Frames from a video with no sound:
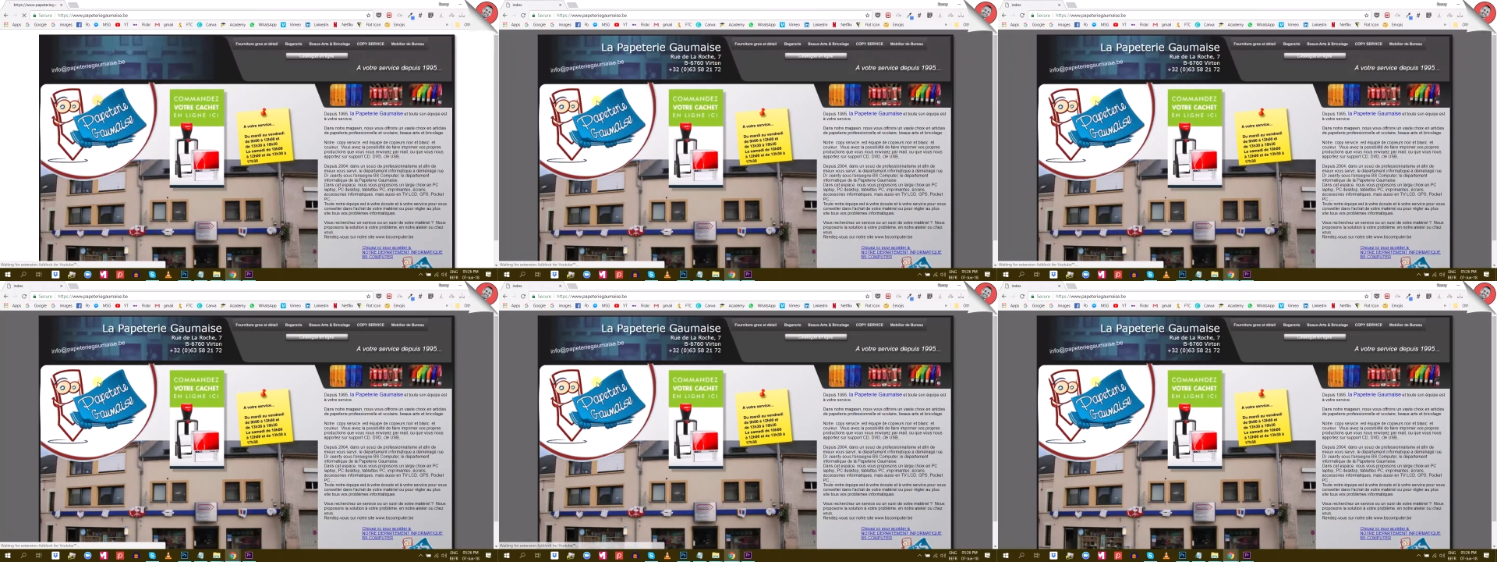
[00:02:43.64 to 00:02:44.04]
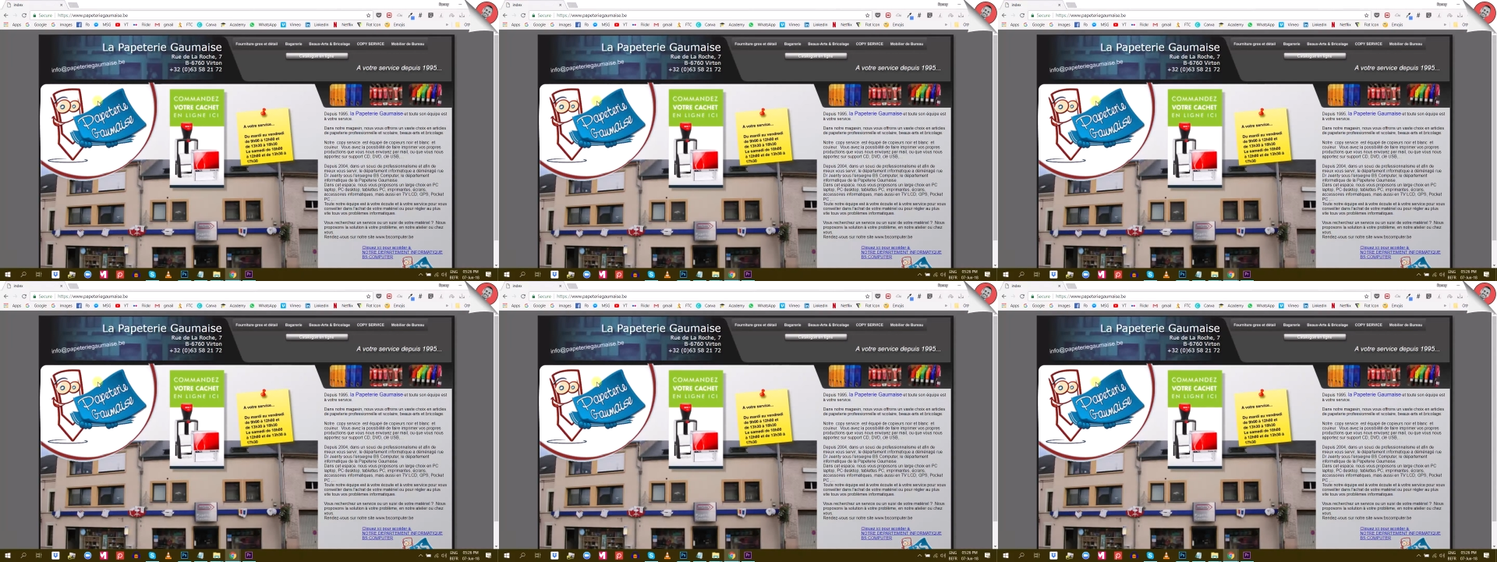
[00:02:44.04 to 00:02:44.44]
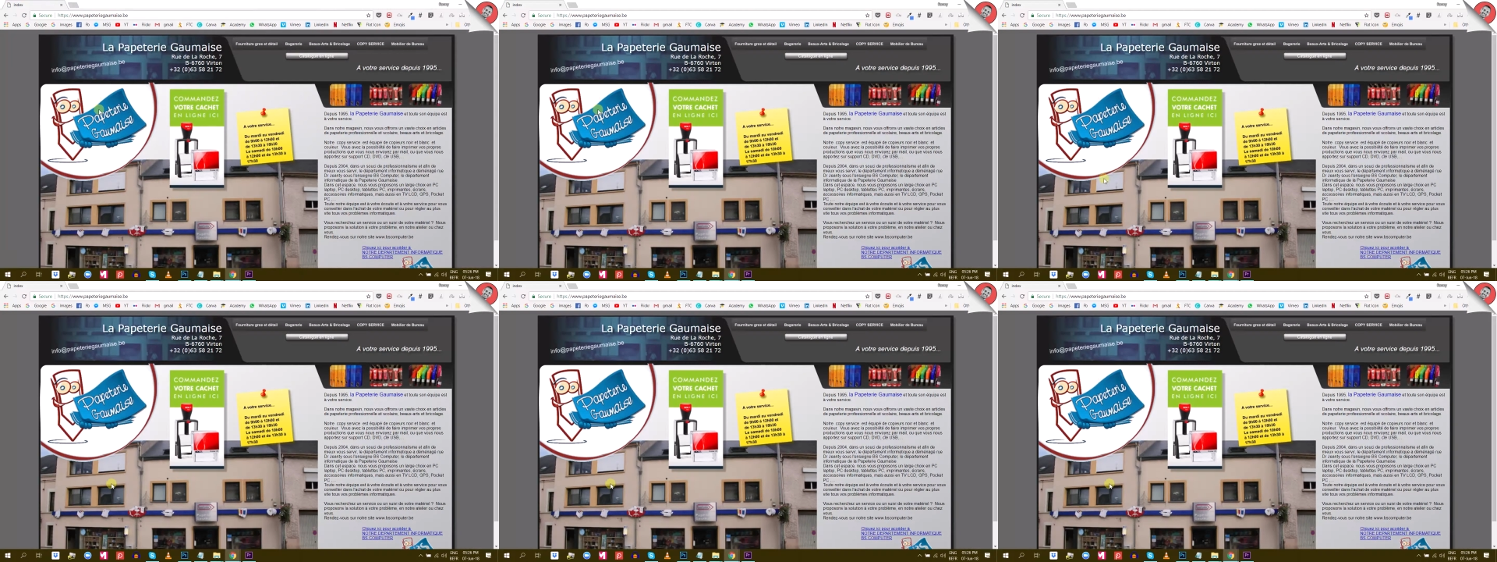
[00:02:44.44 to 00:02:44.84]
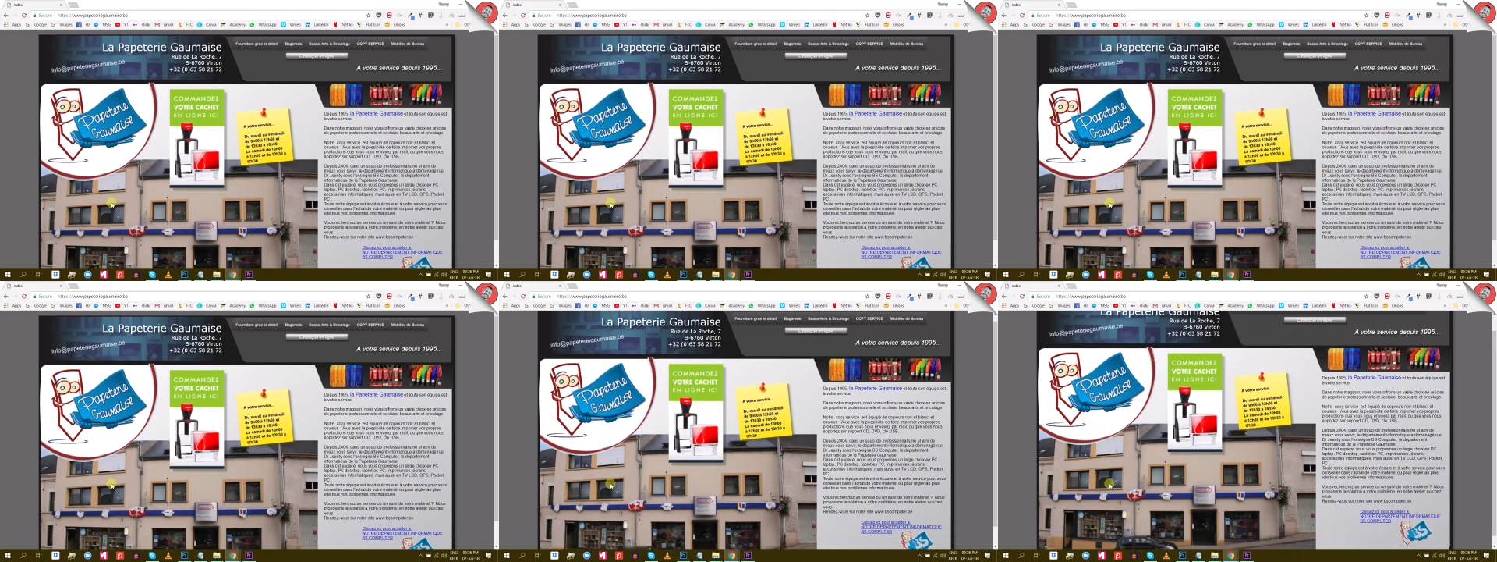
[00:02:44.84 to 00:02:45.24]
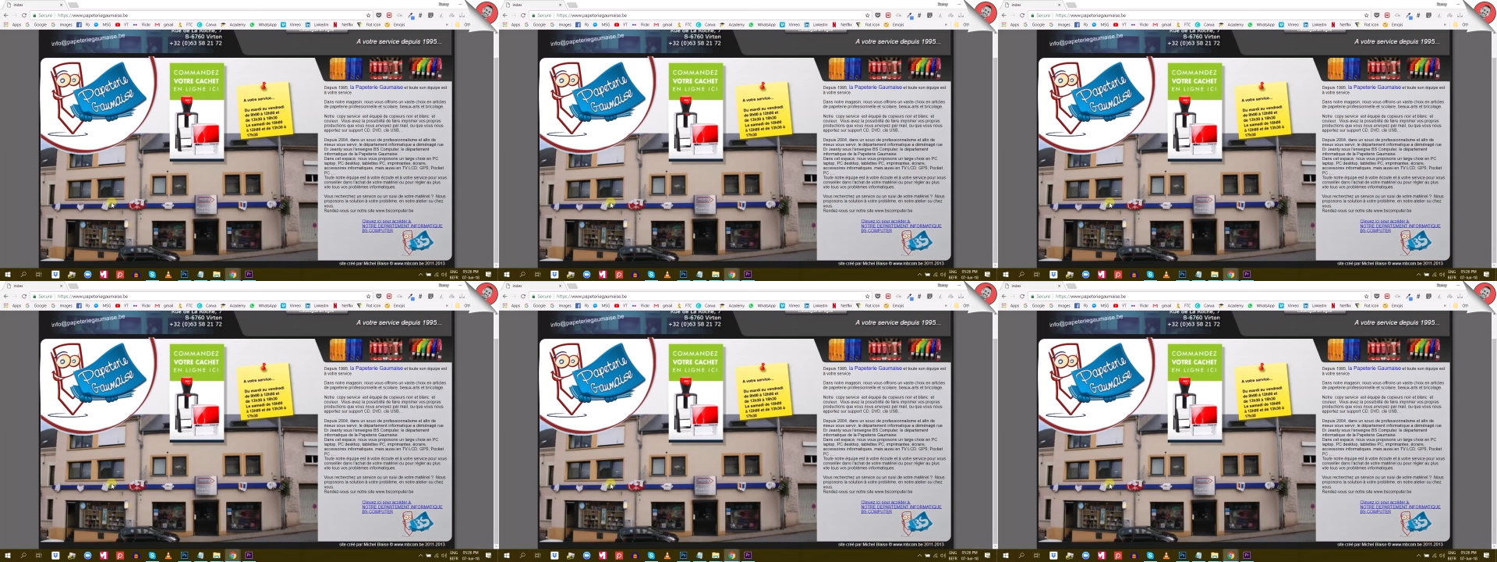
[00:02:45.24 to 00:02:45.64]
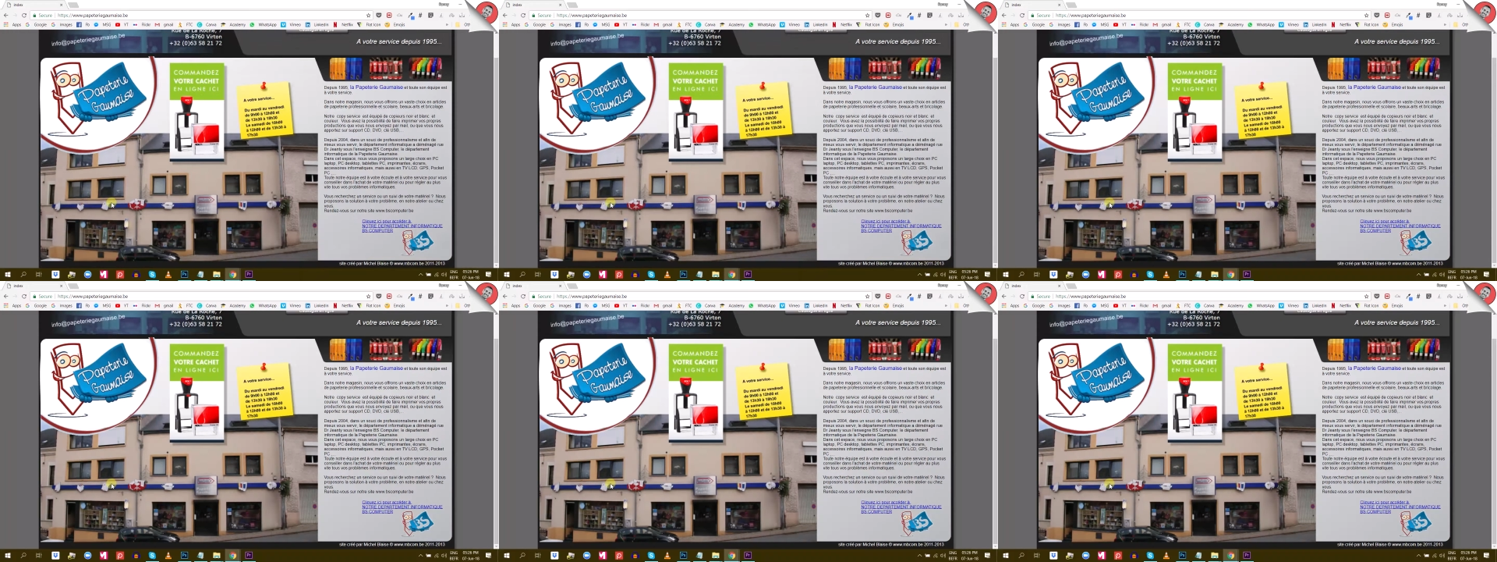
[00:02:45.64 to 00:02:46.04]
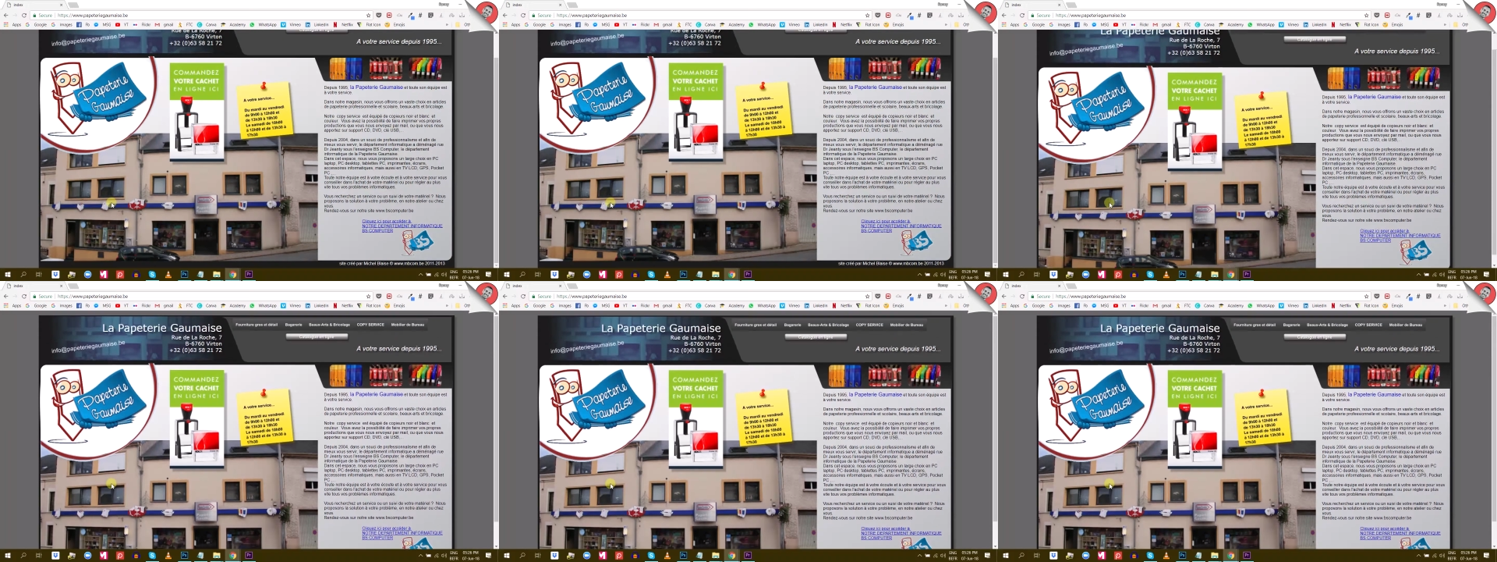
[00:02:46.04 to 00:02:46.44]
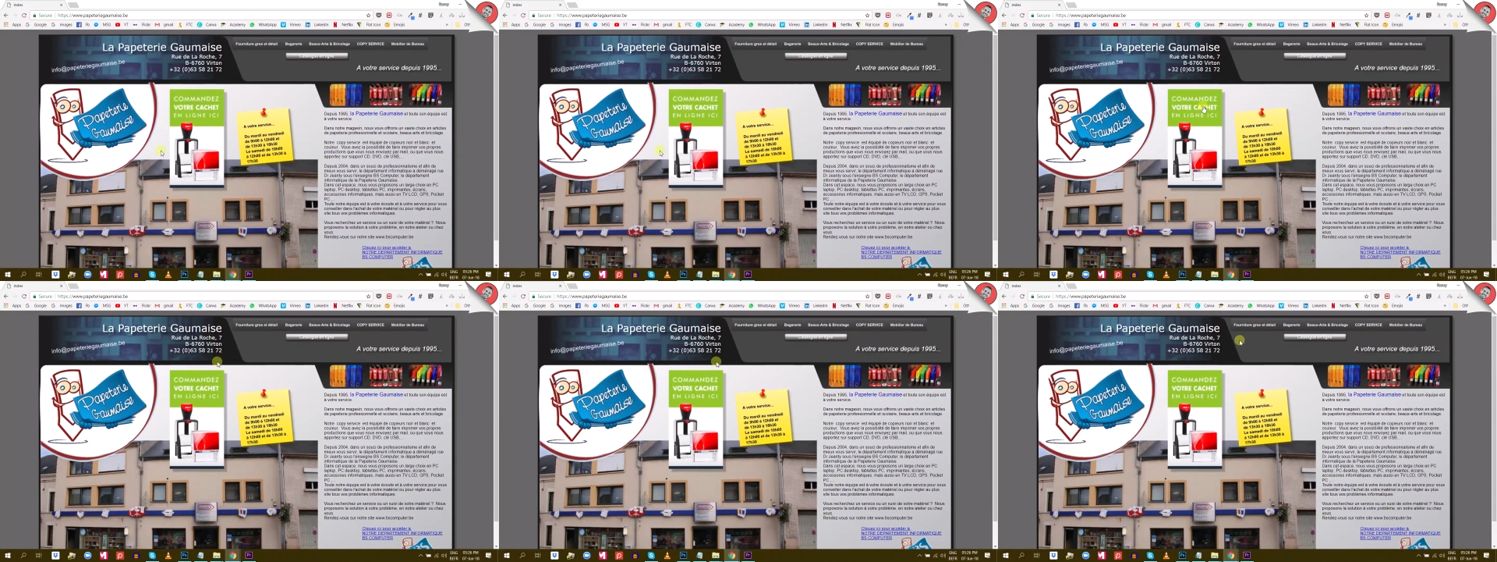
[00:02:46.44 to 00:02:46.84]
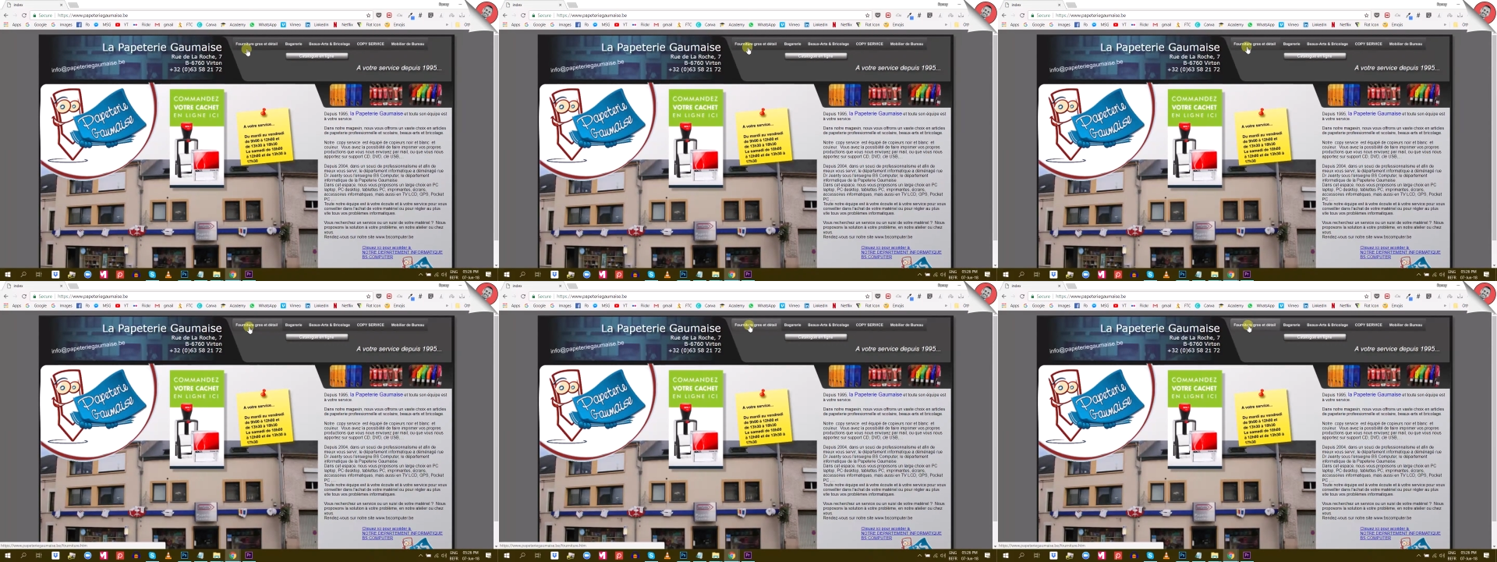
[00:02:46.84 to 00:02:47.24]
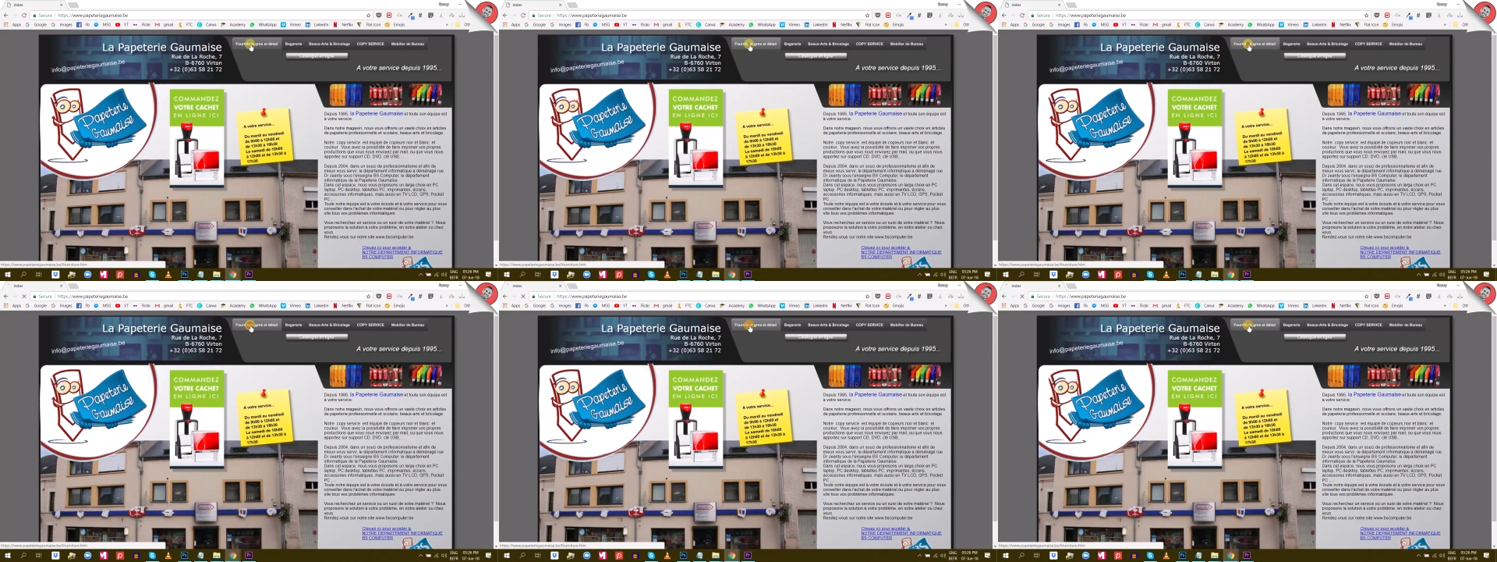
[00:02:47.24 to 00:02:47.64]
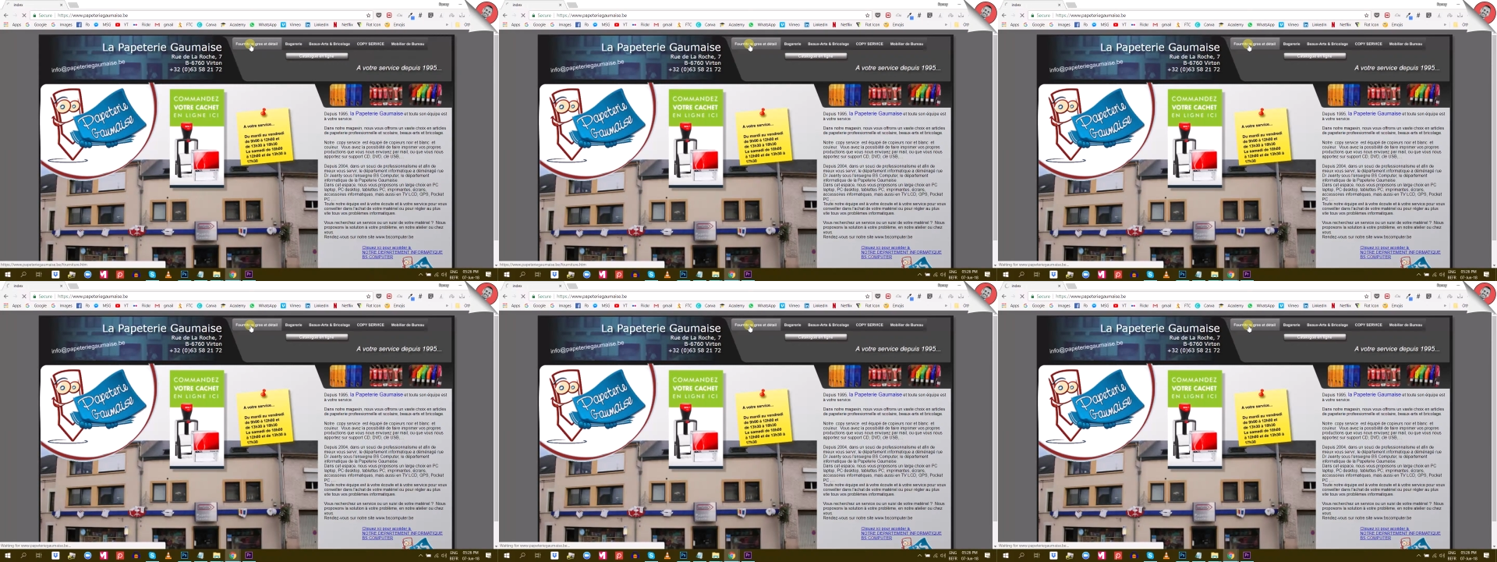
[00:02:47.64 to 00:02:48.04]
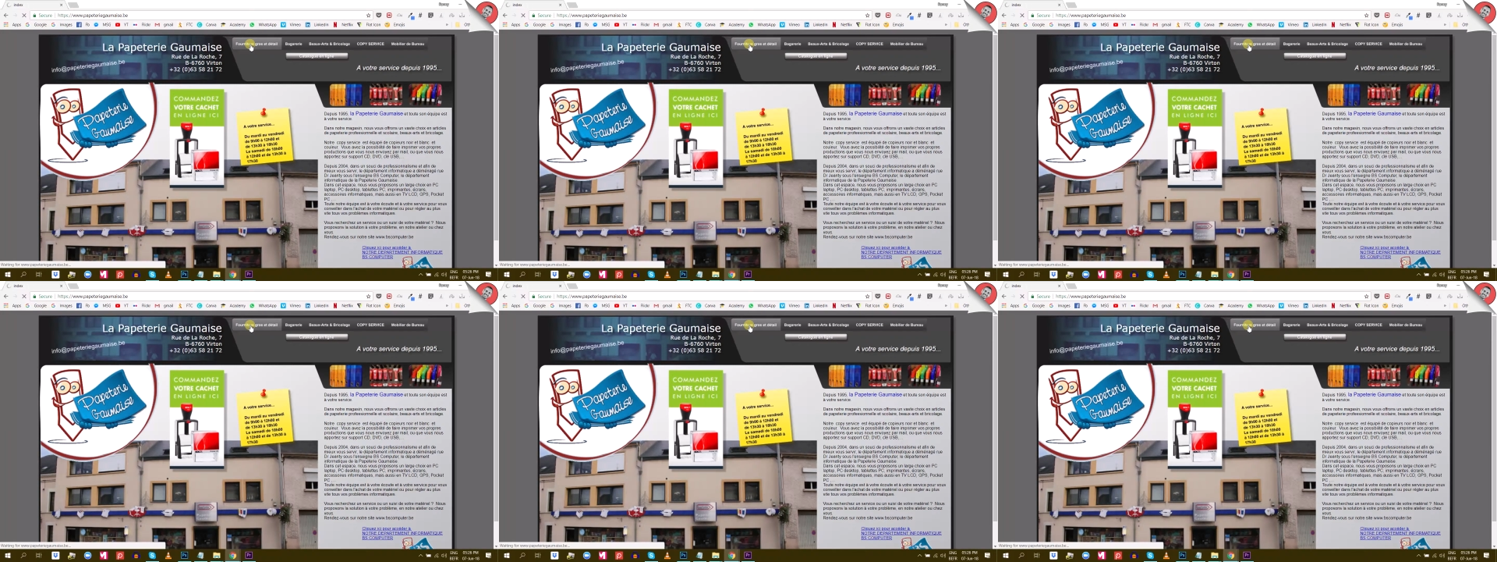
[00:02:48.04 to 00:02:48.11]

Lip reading: Nobody's mouth can be seen.